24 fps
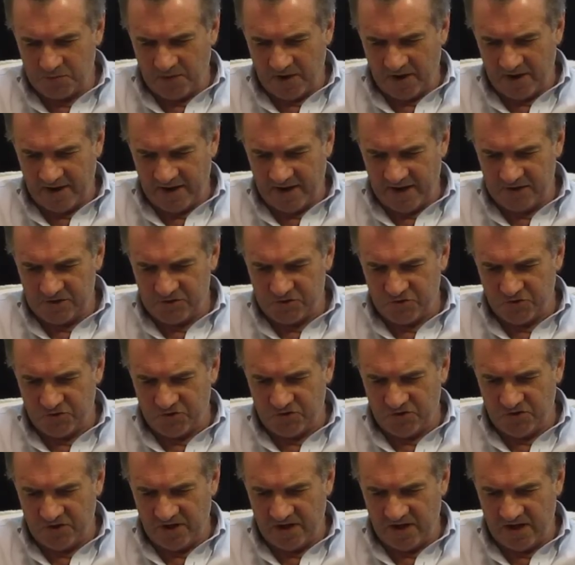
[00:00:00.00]
my answer
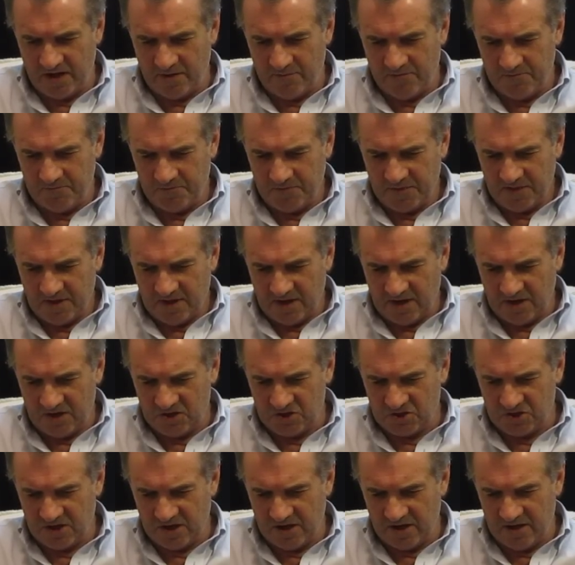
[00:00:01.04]
to him. I
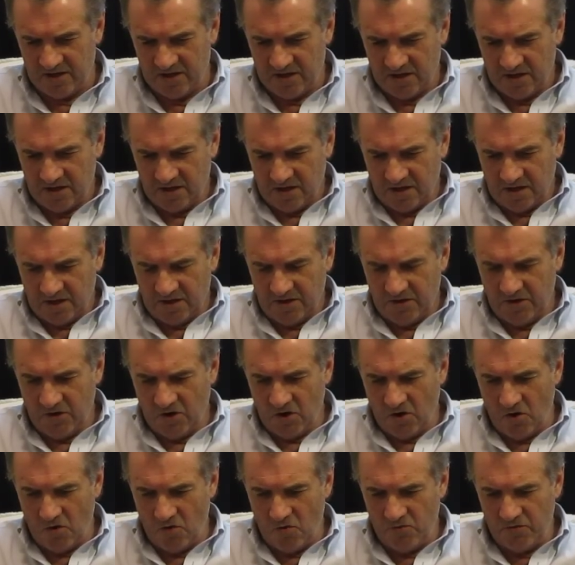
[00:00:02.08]
said,
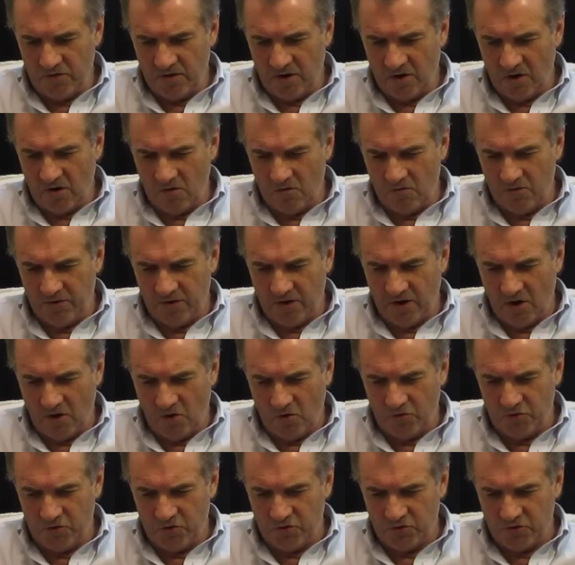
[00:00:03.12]
no,
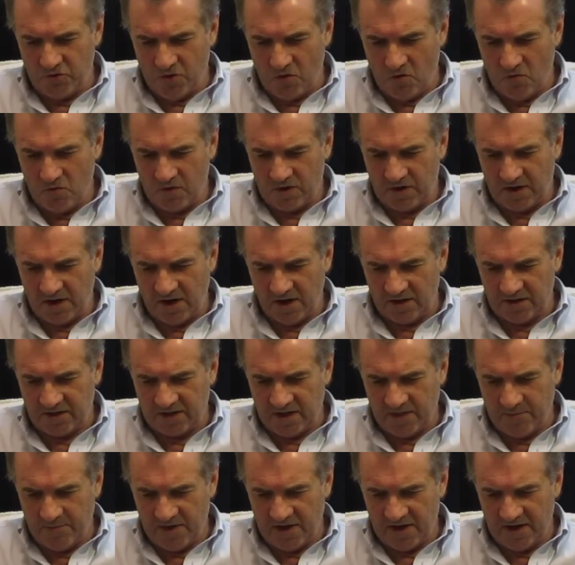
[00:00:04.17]
you don't cut
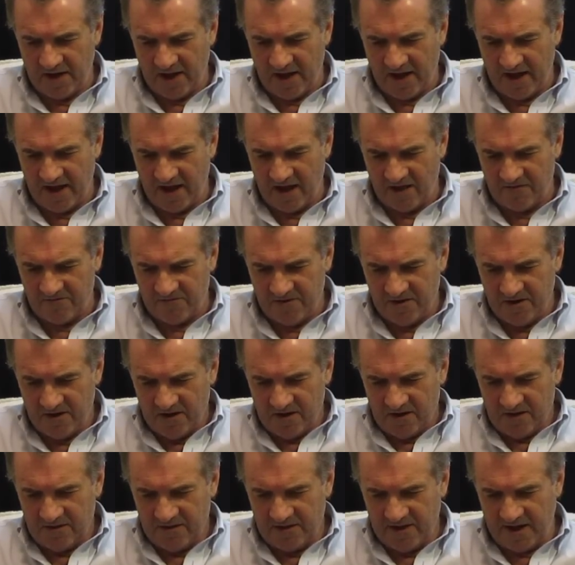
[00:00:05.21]
them in half.
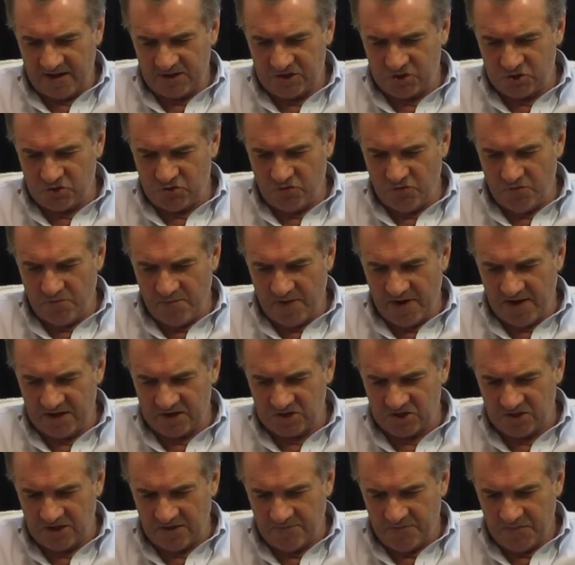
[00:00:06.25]
That's too
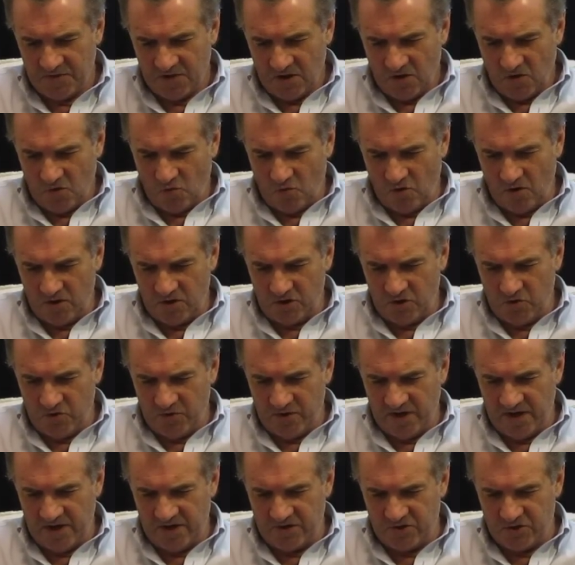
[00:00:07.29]
messy. What you
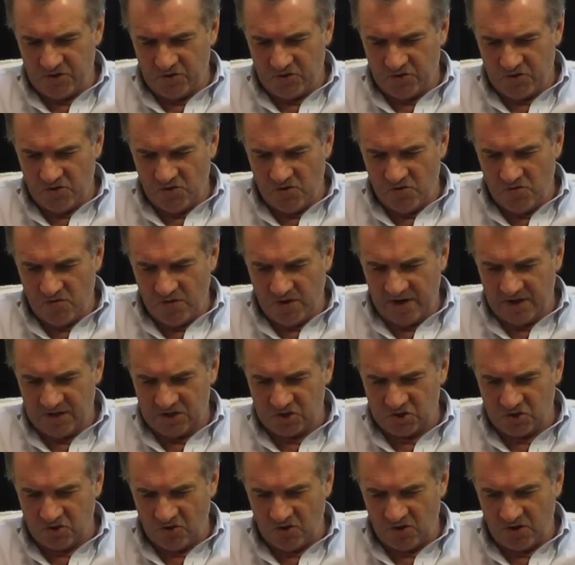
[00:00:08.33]
need to do
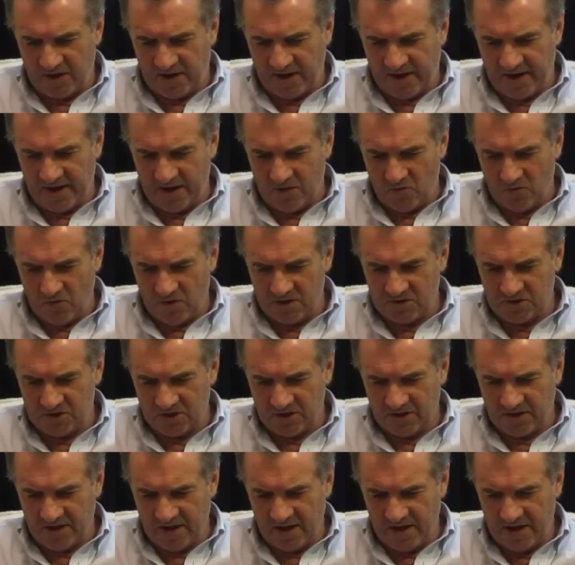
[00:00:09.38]
is look at it once
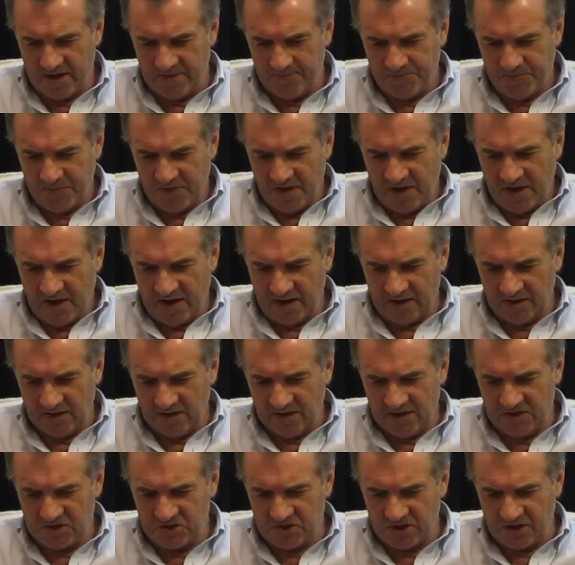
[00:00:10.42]
again and
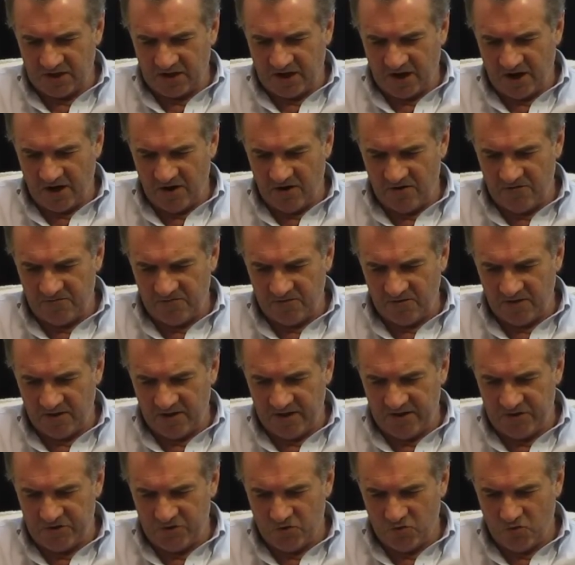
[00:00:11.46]
listen
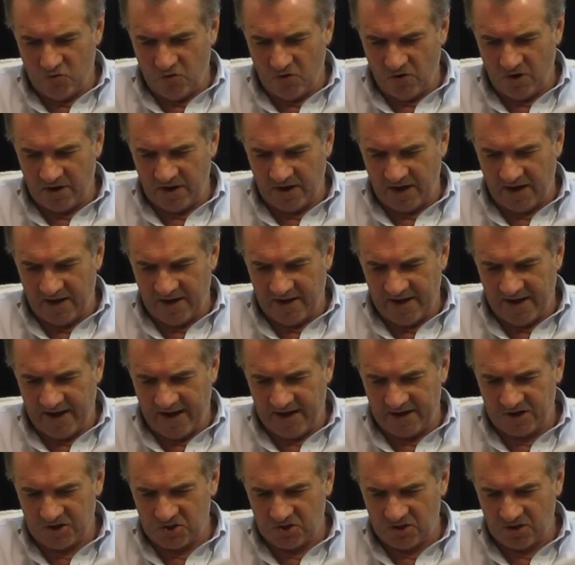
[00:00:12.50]
carefully to what I
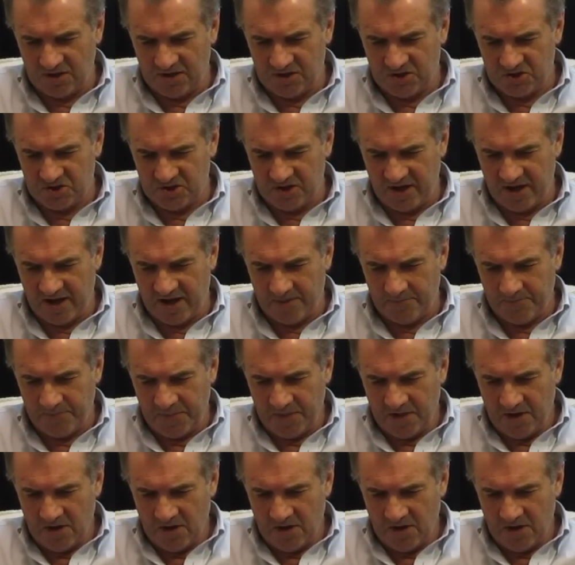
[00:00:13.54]
actually said.